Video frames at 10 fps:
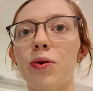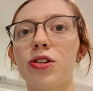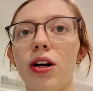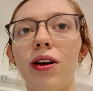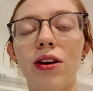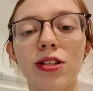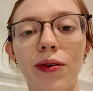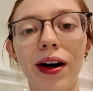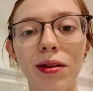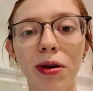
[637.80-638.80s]
will show you.
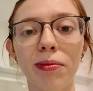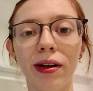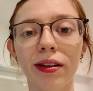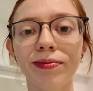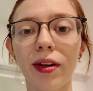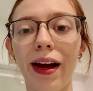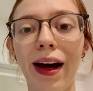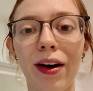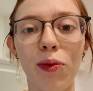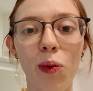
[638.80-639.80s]
So at the moment I
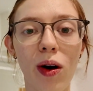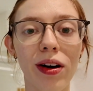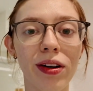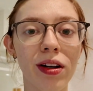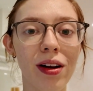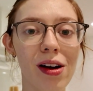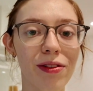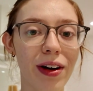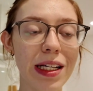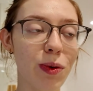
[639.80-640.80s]
have 1
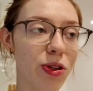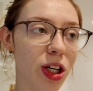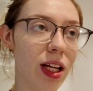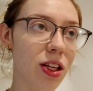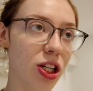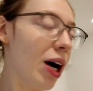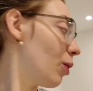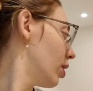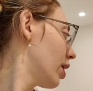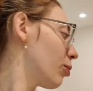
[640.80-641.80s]
face wash in the
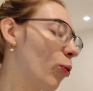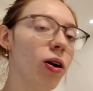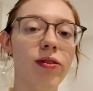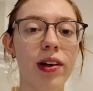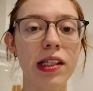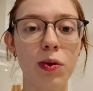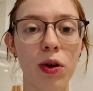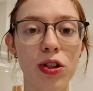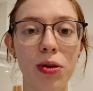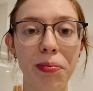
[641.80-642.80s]
shower and 1 face
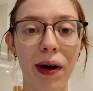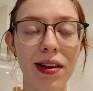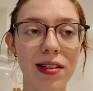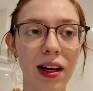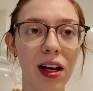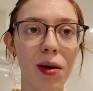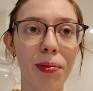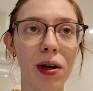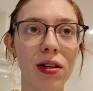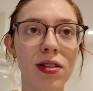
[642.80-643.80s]
wash by the sink
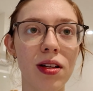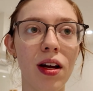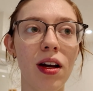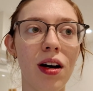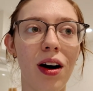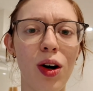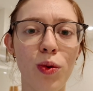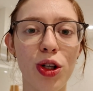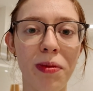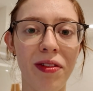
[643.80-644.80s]
because
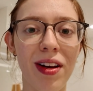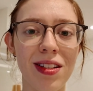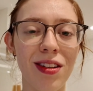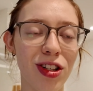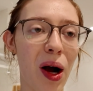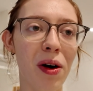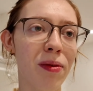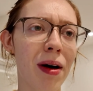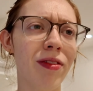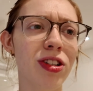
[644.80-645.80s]
I'll wash my face in the shower
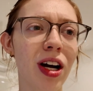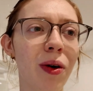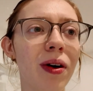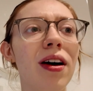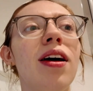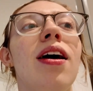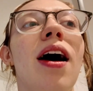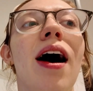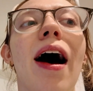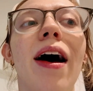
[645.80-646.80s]
if I'm having a shower.
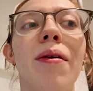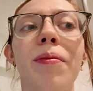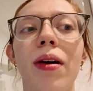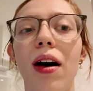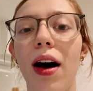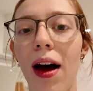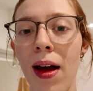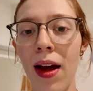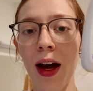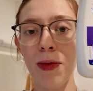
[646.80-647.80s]

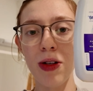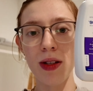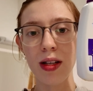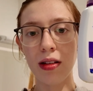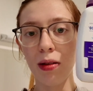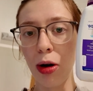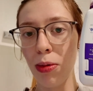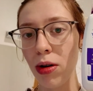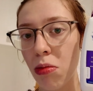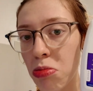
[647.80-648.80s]
I am using this at the
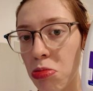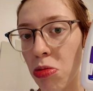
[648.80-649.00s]
moment